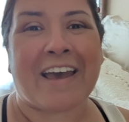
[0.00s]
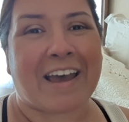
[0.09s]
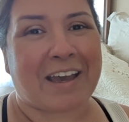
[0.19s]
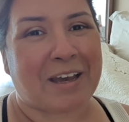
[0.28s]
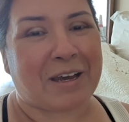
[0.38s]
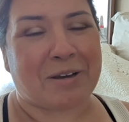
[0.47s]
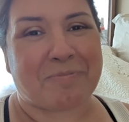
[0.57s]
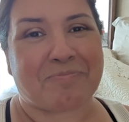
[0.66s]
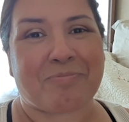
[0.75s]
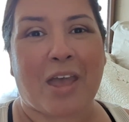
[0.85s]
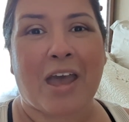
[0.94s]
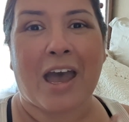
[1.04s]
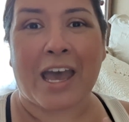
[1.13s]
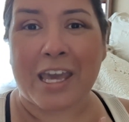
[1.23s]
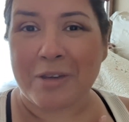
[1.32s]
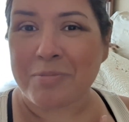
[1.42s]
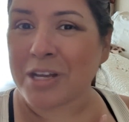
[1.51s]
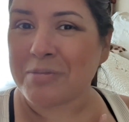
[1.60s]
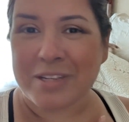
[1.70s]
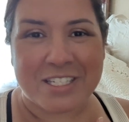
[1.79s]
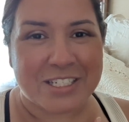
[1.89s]
I am on
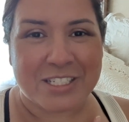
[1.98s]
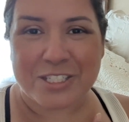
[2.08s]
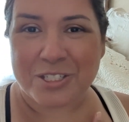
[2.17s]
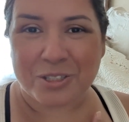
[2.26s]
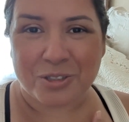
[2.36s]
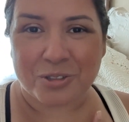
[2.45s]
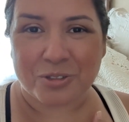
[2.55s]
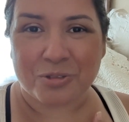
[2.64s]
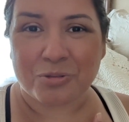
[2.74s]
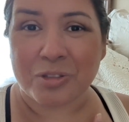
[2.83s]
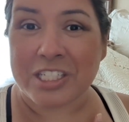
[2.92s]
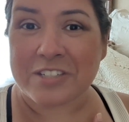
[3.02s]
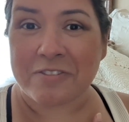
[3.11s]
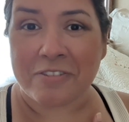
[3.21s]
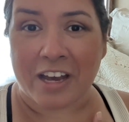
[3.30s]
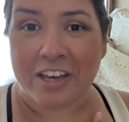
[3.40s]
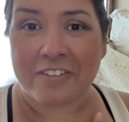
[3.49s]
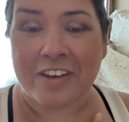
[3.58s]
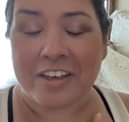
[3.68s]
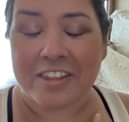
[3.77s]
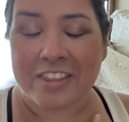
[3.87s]
a mission to reach
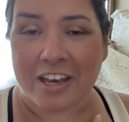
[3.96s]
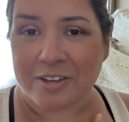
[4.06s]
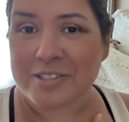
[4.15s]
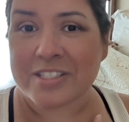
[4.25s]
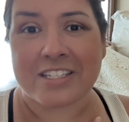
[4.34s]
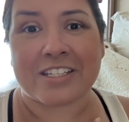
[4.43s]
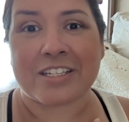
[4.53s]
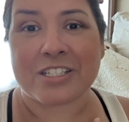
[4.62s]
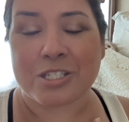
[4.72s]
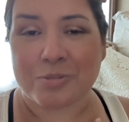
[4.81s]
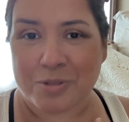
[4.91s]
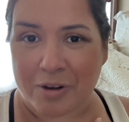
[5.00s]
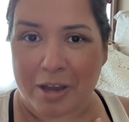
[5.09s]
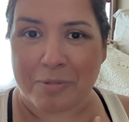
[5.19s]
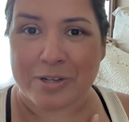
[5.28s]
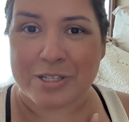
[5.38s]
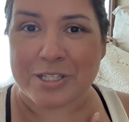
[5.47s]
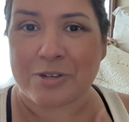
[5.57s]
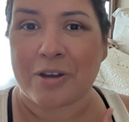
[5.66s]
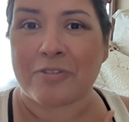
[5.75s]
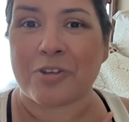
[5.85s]
5,000 subscribers.
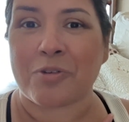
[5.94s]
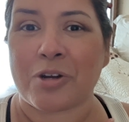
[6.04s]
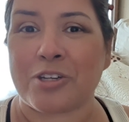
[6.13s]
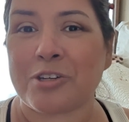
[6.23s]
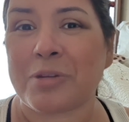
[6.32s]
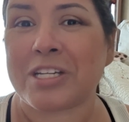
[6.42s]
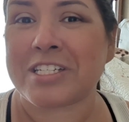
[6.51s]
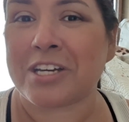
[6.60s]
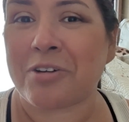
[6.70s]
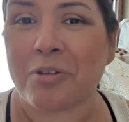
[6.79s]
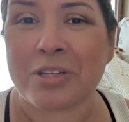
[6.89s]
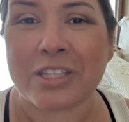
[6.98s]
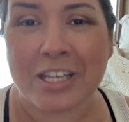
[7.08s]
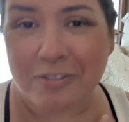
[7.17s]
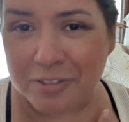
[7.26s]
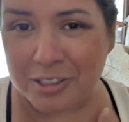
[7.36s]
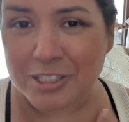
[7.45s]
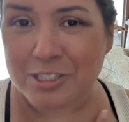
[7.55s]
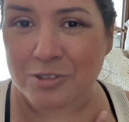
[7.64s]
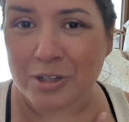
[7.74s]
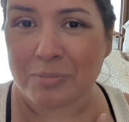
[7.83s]
So if you are new to my channel, I would love for you to
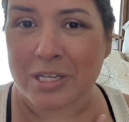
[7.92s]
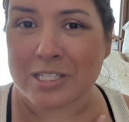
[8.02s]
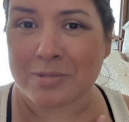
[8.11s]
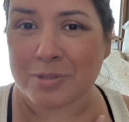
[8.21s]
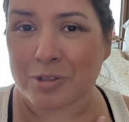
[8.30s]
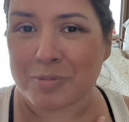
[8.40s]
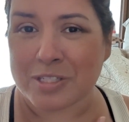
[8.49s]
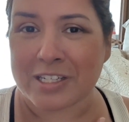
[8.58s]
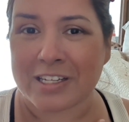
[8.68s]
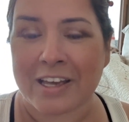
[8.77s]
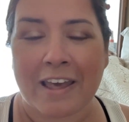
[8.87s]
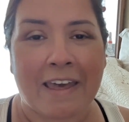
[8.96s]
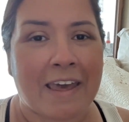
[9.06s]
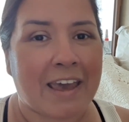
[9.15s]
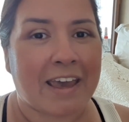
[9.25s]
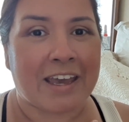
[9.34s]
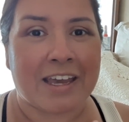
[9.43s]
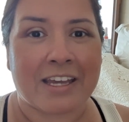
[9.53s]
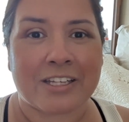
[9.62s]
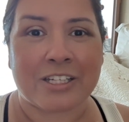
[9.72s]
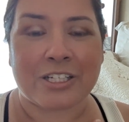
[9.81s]
join my subscription
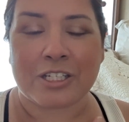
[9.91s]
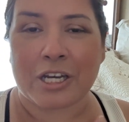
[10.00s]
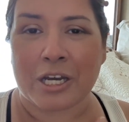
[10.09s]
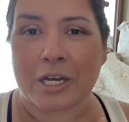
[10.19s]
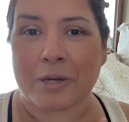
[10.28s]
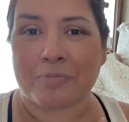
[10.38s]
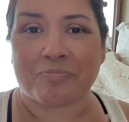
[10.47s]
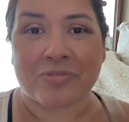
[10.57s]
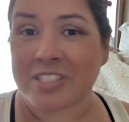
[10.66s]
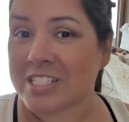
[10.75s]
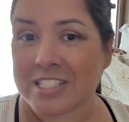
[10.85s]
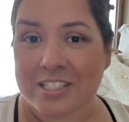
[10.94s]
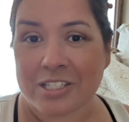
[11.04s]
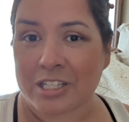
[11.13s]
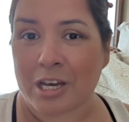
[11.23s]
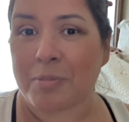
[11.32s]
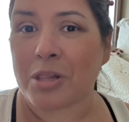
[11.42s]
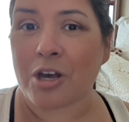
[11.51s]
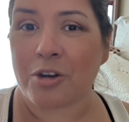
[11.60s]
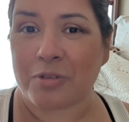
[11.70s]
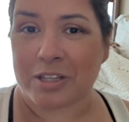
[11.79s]
and just come
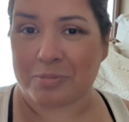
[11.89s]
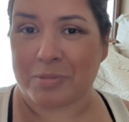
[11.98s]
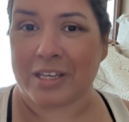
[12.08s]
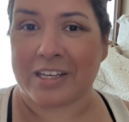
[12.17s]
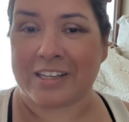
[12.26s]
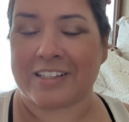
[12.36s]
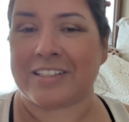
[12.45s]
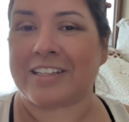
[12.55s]
along with me